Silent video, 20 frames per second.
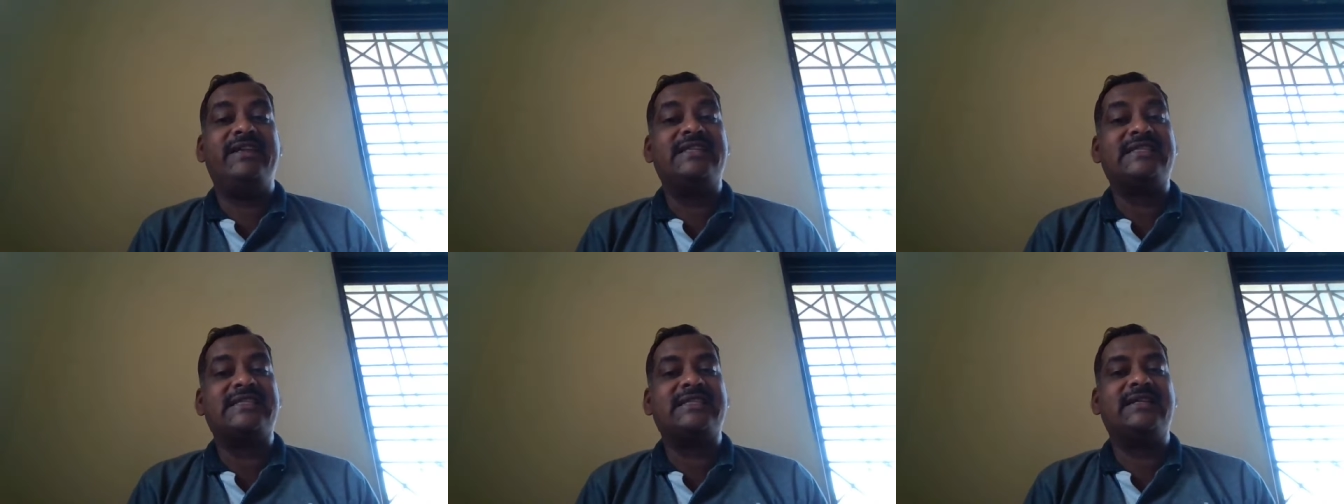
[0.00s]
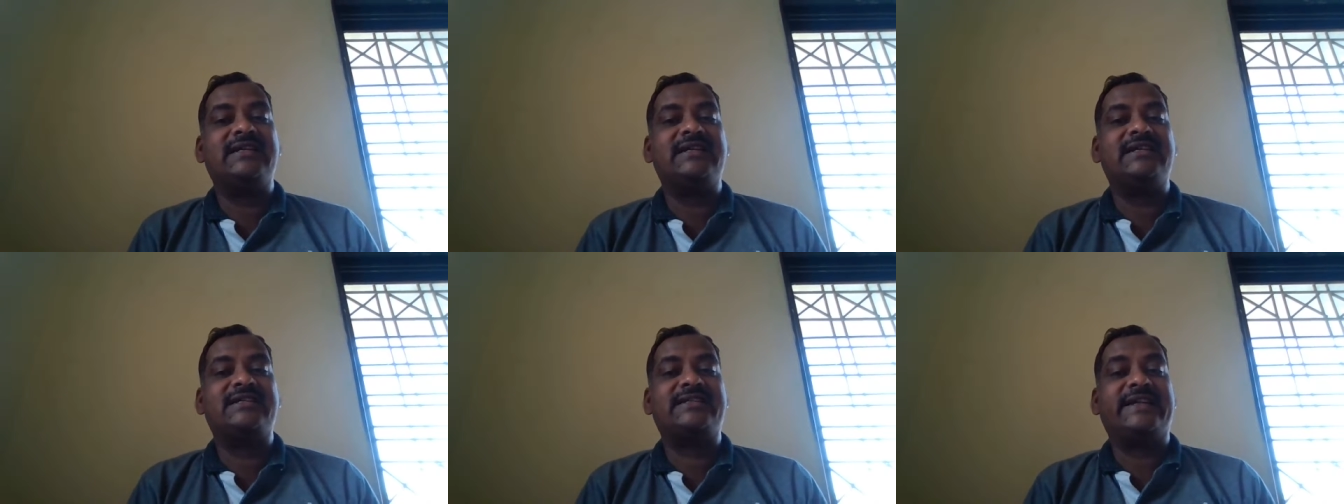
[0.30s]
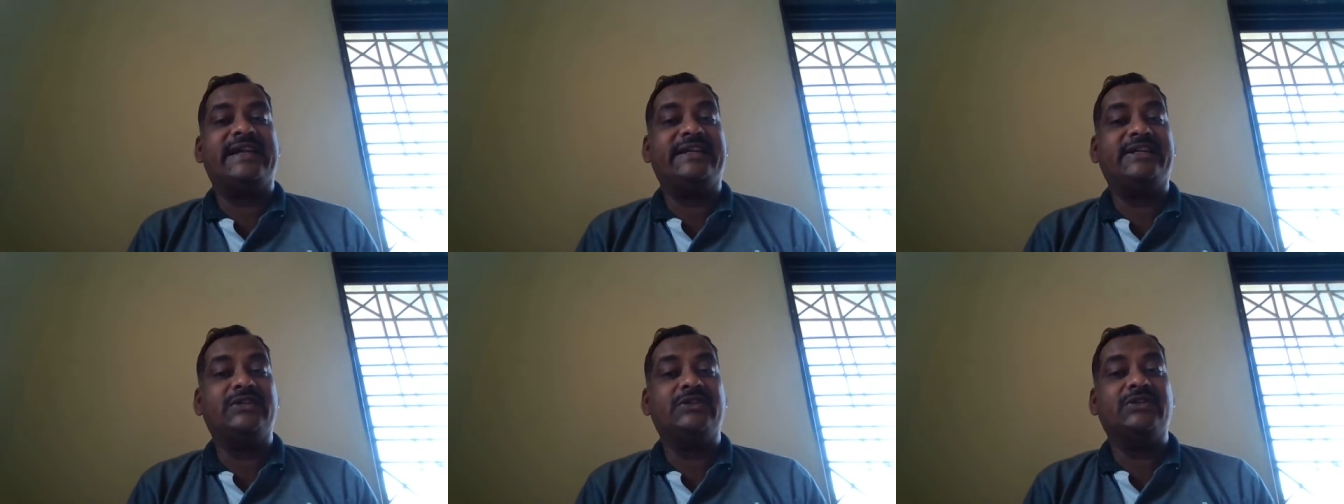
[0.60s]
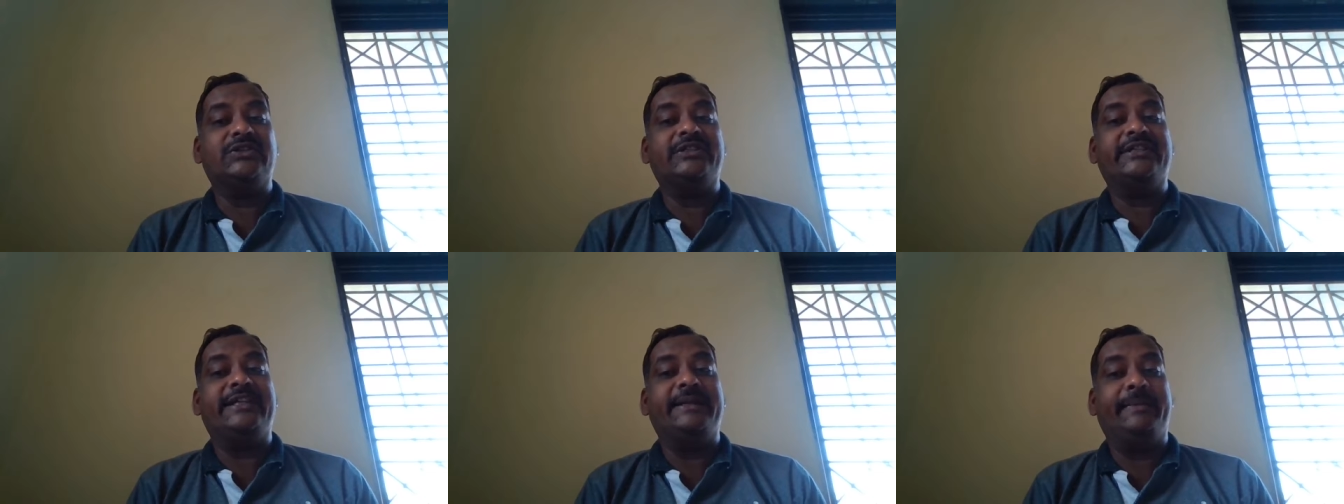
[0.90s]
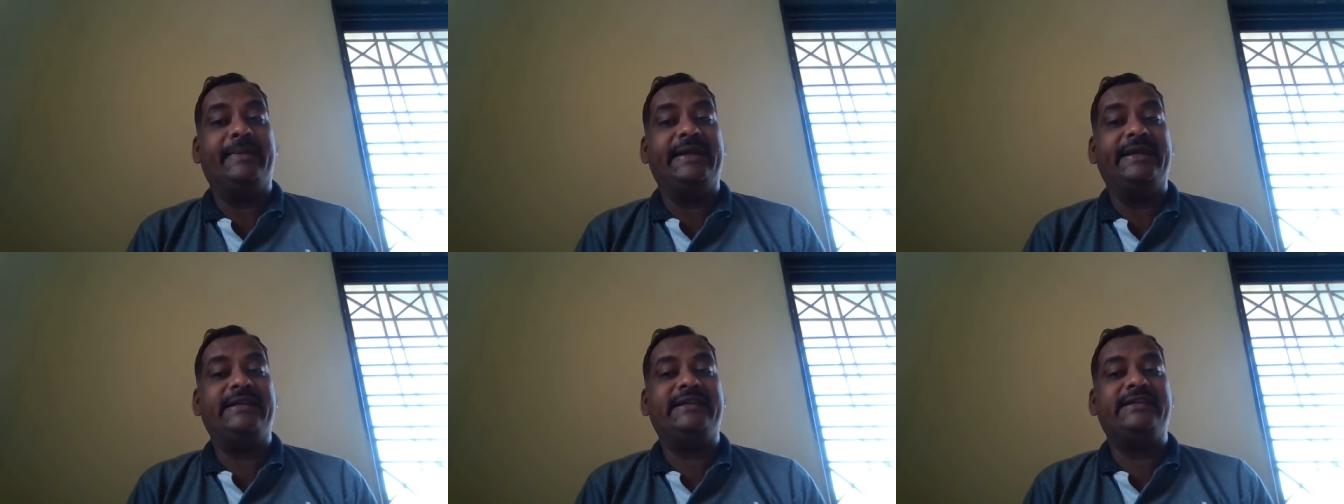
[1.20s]
discussed, adored,
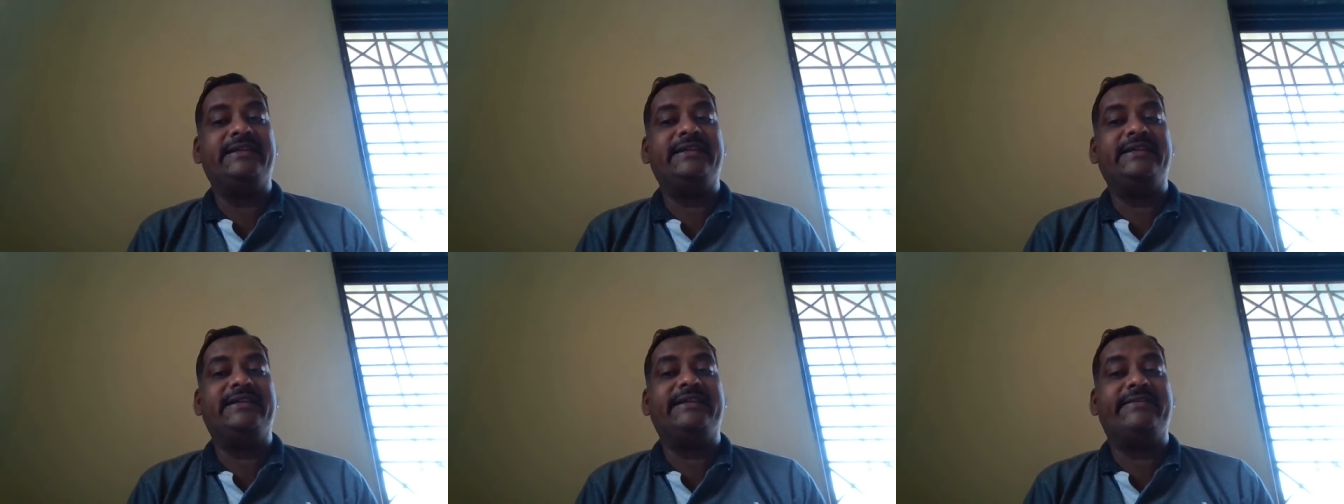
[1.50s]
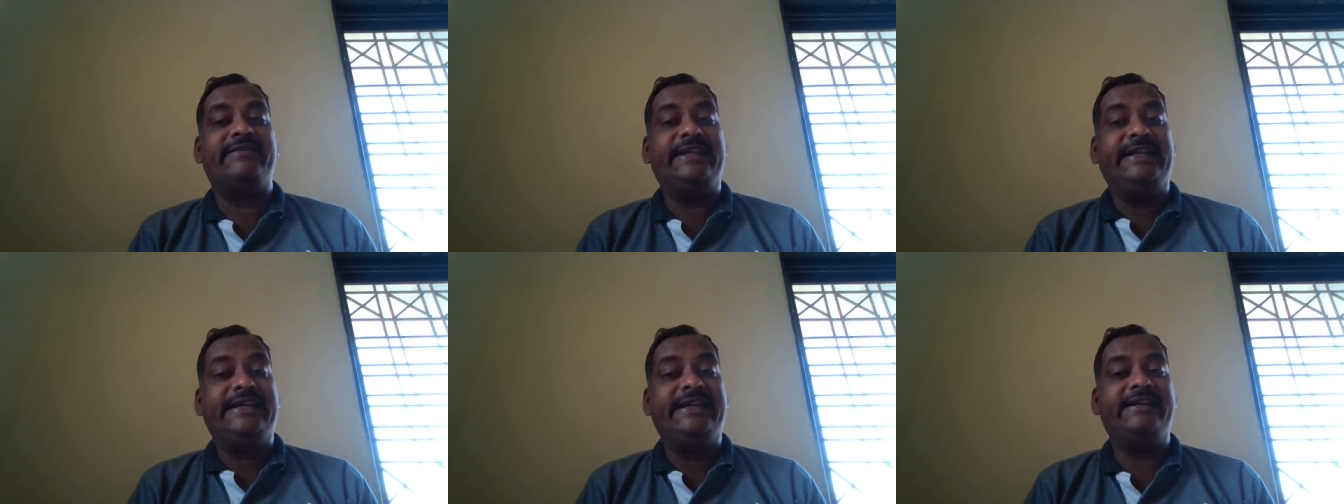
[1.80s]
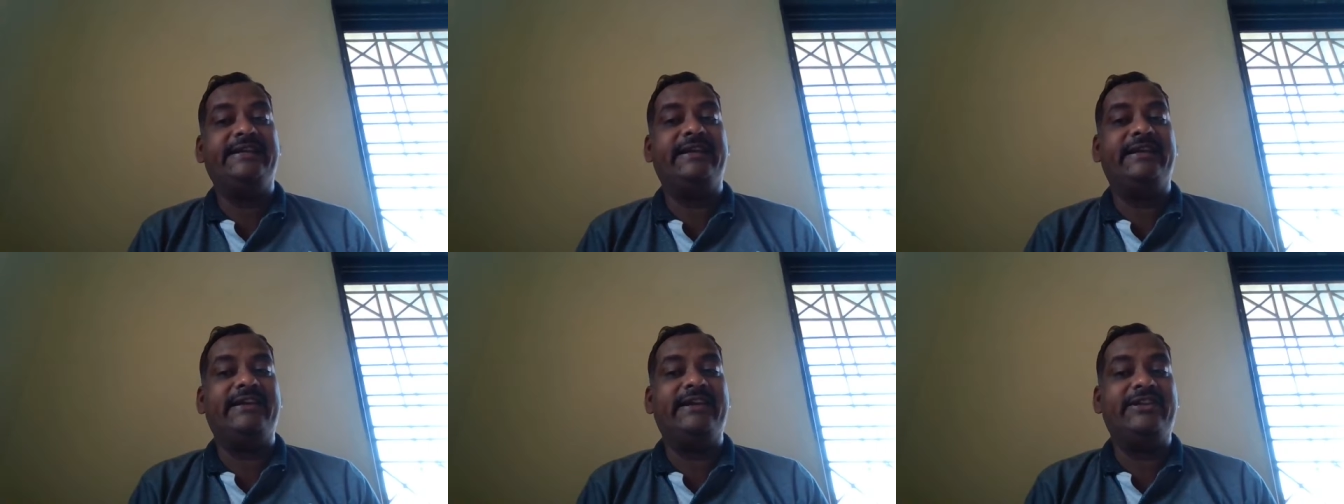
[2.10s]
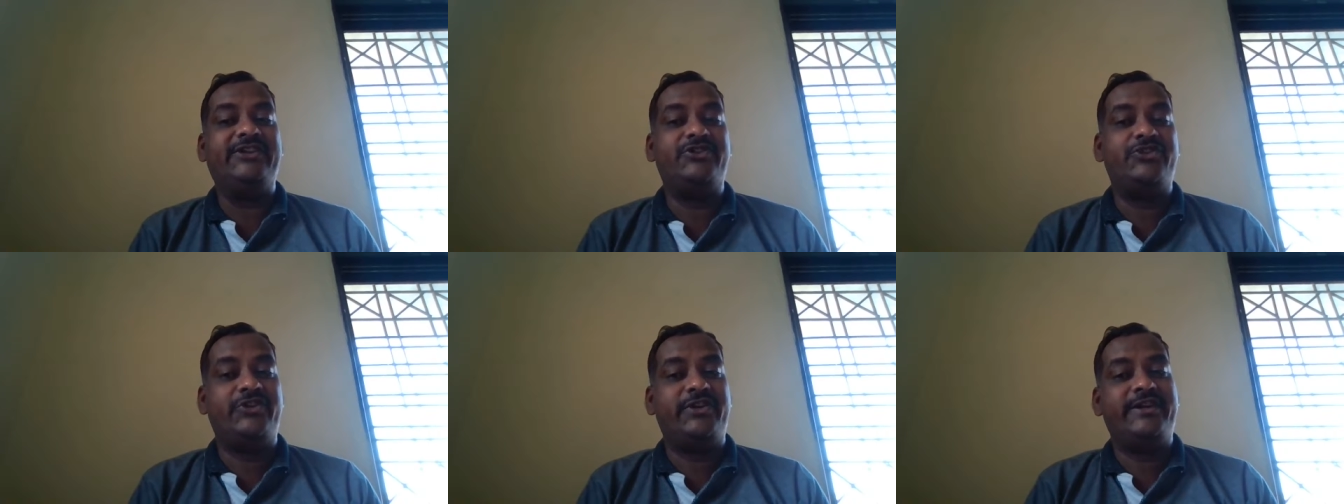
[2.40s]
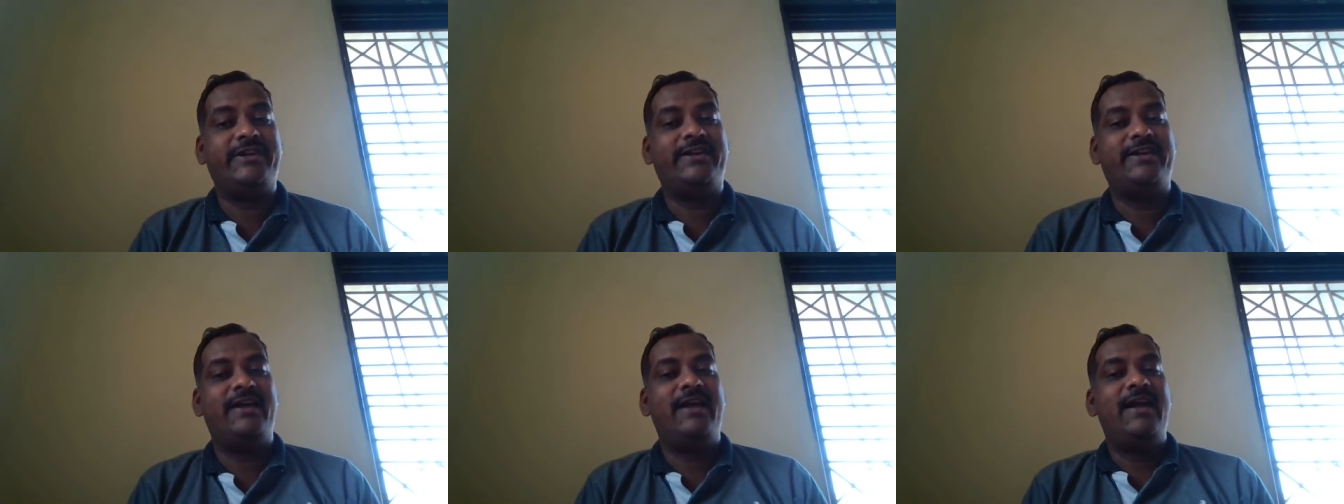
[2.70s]
debated, read, and
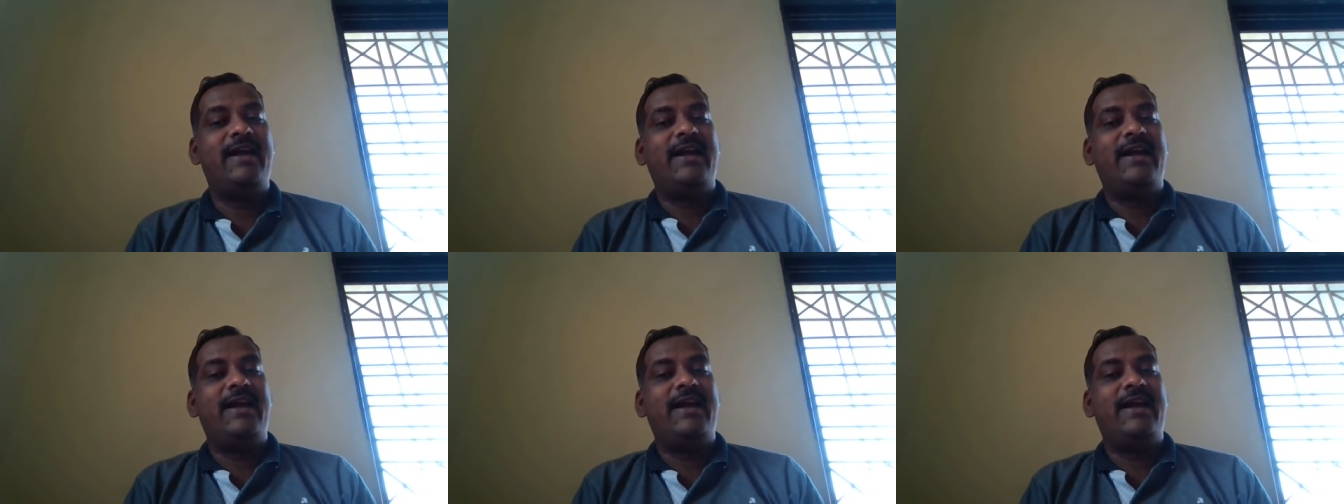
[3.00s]
enjoyed